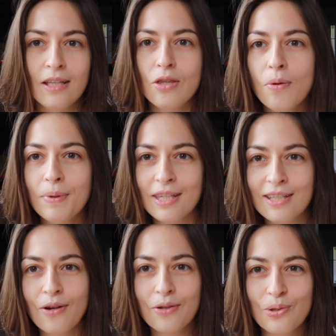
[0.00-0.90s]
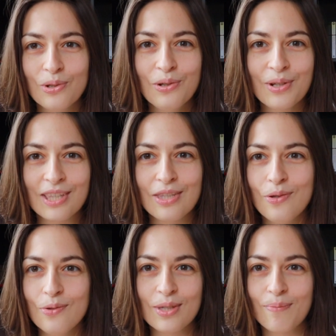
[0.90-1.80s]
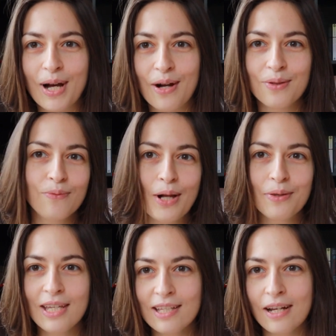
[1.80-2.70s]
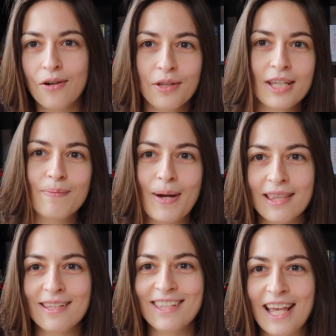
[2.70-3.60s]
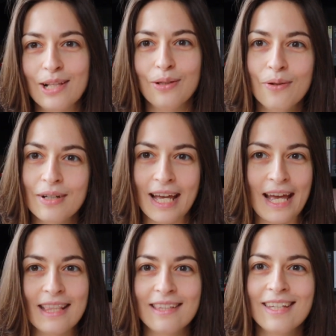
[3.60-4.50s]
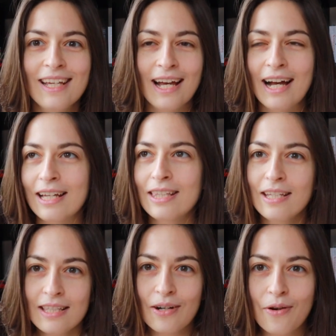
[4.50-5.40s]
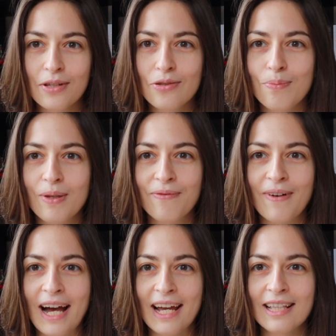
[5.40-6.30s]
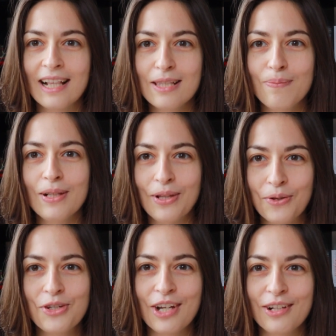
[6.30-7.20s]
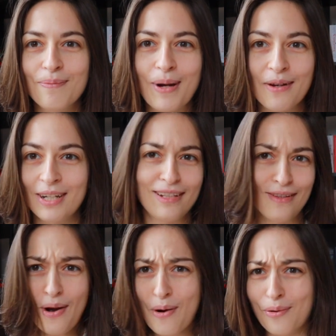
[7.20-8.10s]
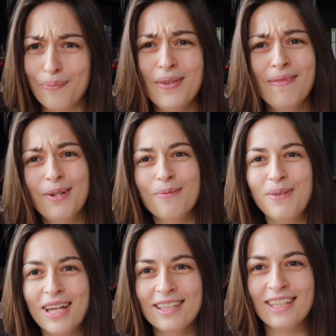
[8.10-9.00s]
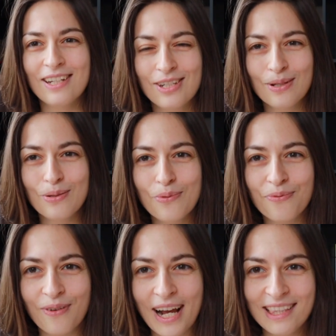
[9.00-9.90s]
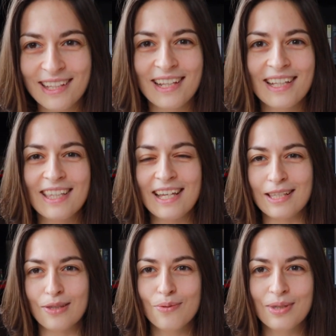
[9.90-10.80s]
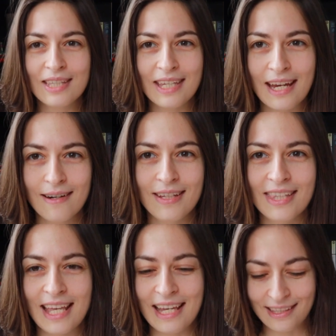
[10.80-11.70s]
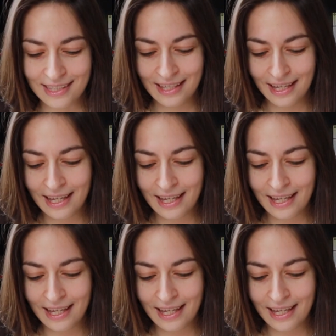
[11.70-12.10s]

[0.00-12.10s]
Nobody is going to look at news about, well, things are not as bad as they look and uh, things are going to be fine, let's be logical about it. No, people pay attention to frightening things, to scary things.